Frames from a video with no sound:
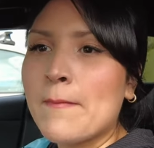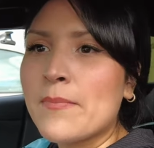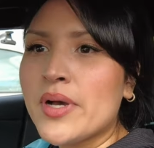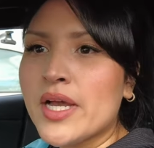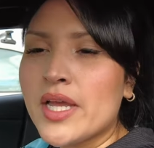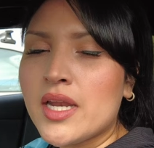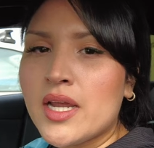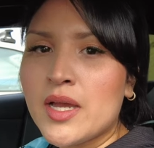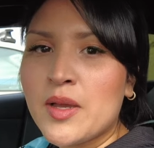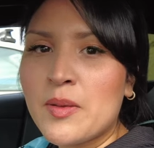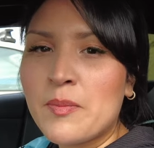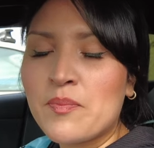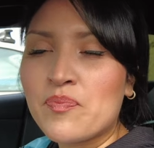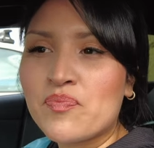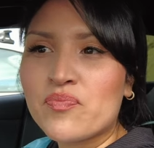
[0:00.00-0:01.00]
But
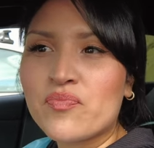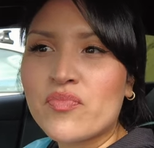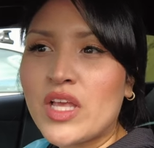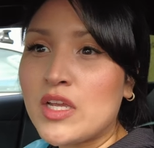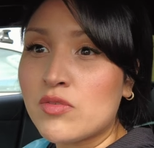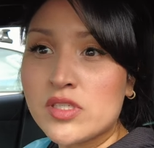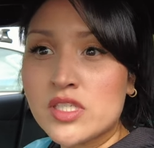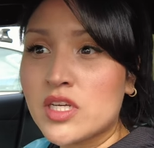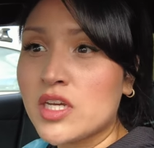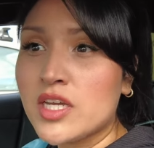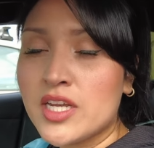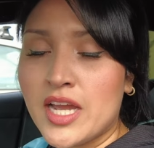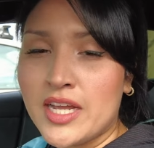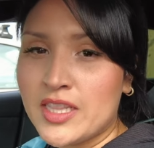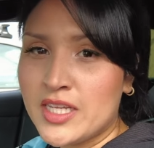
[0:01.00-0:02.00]
um, it was
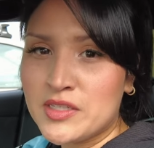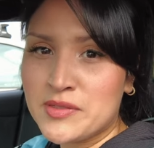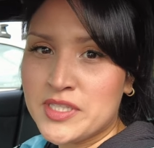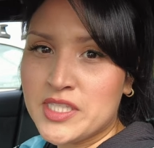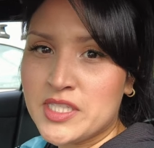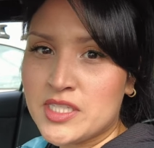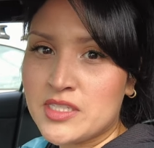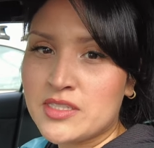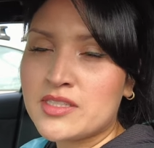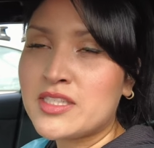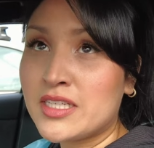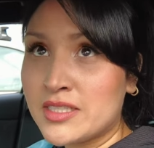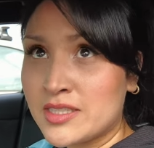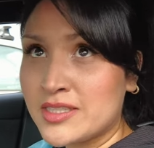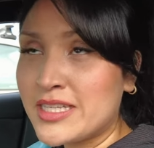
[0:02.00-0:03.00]
good. I think it was
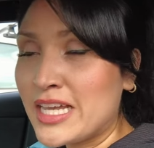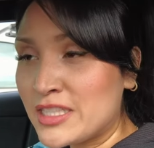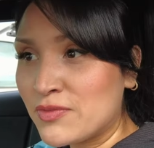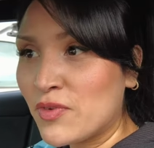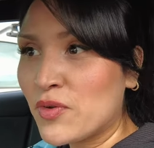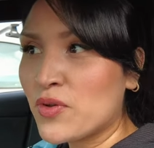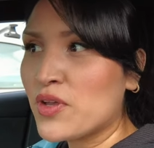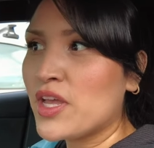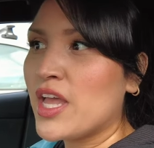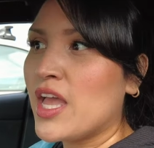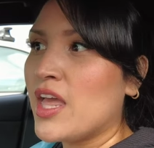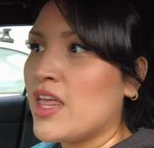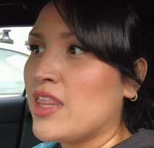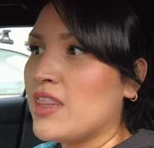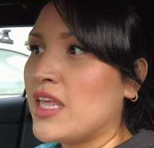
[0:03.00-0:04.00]
successful.
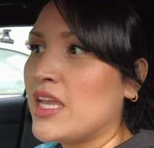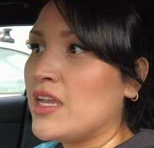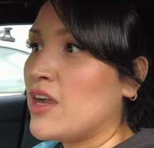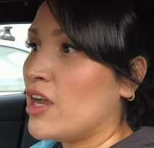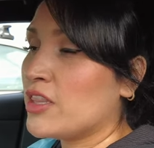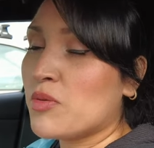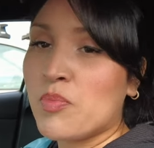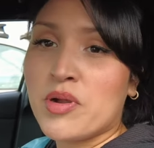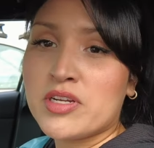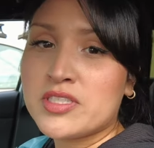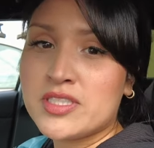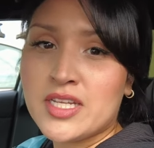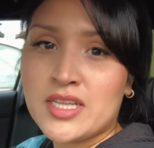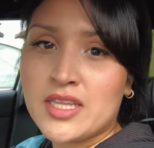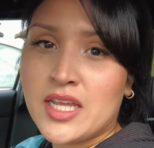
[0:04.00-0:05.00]
They got the
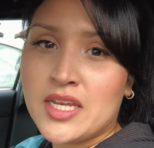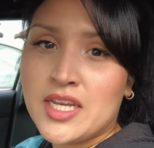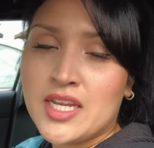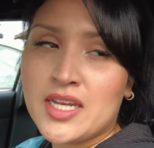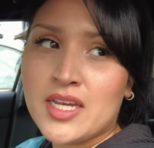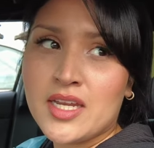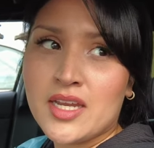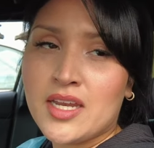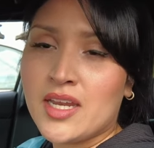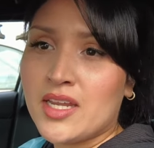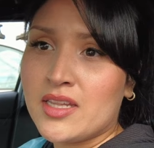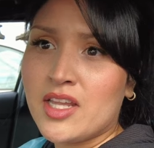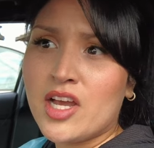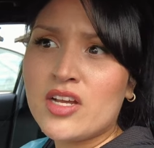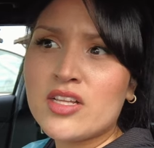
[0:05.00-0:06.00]
parts that they needed,
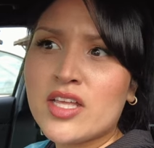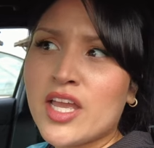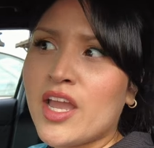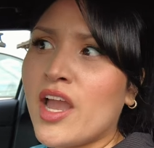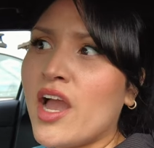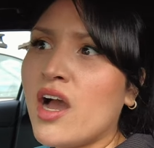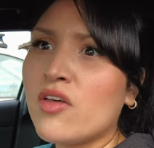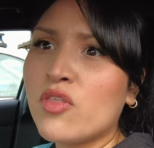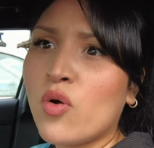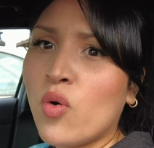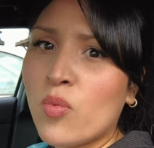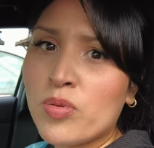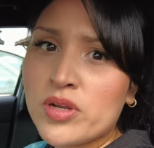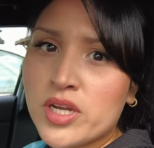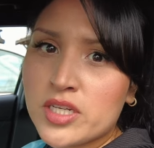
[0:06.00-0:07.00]
and luckily, the
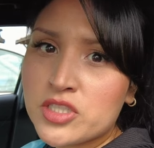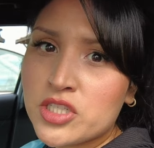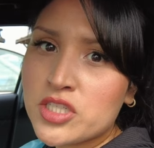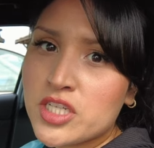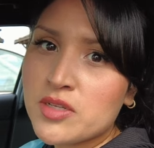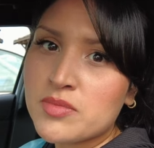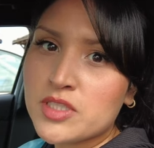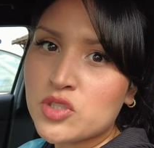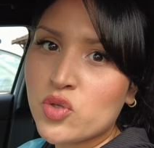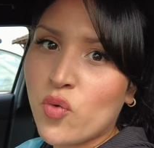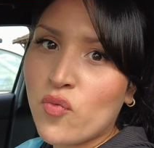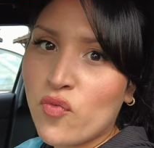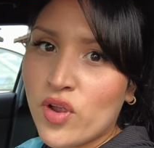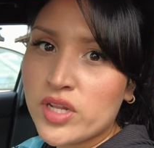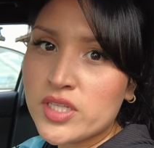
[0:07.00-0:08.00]
whole production team is
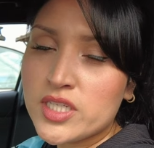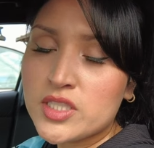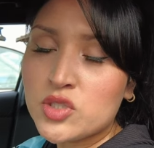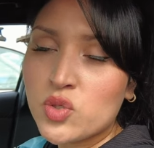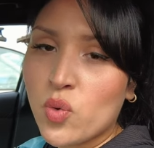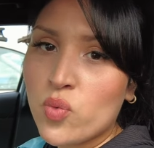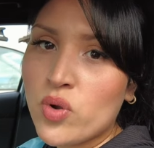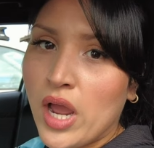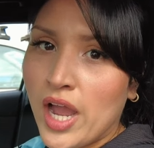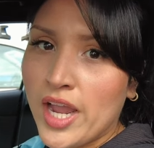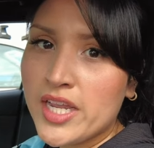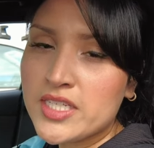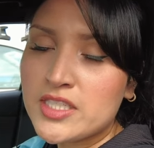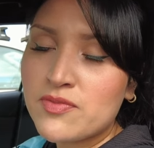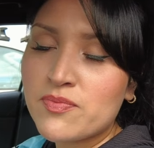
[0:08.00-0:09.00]
so friendly, so
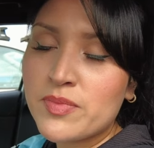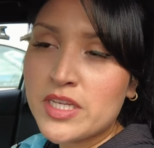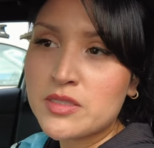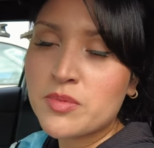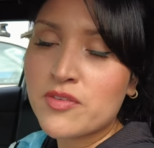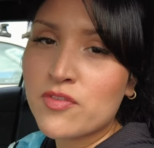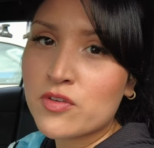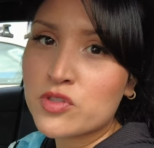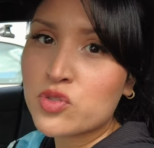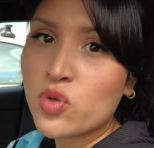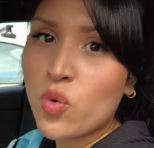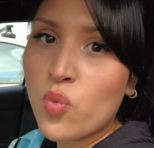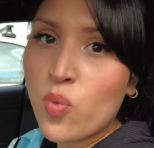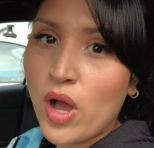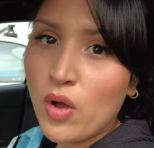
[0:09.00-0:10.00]
nice, makes me feel
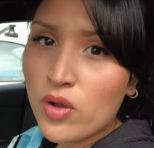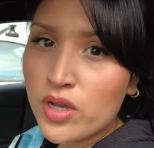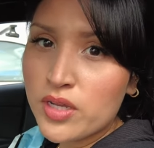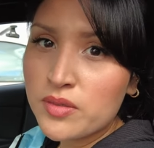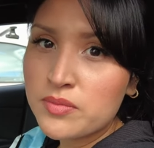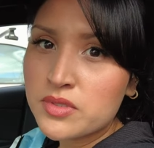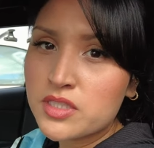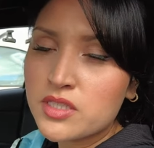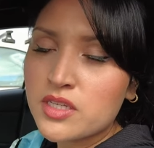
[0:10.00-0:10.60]
so welcomed.